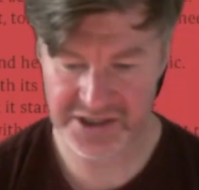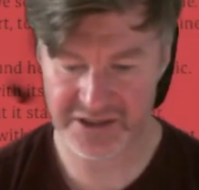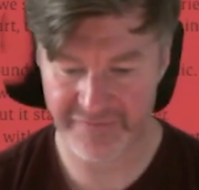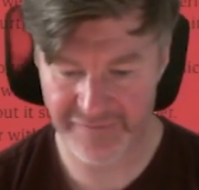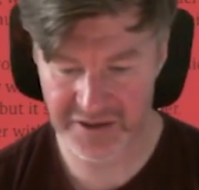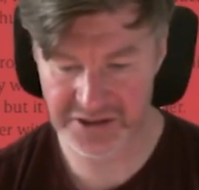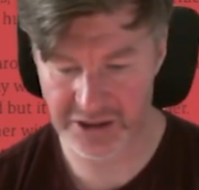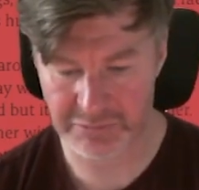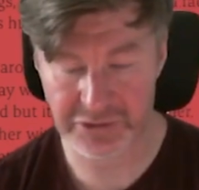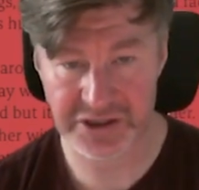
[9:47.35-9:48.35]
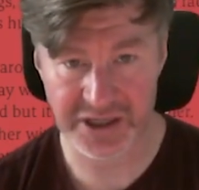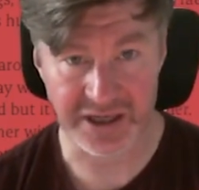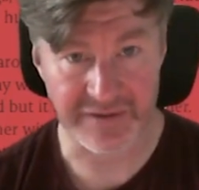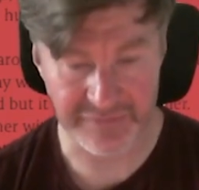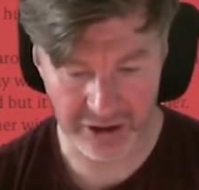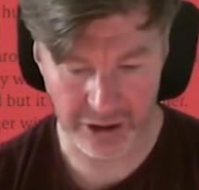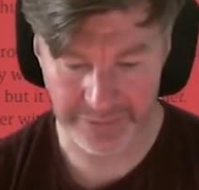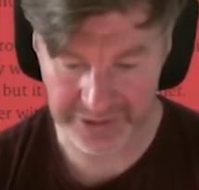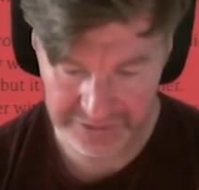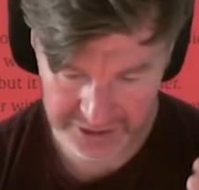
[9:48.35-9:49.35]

is the first time we see an environment,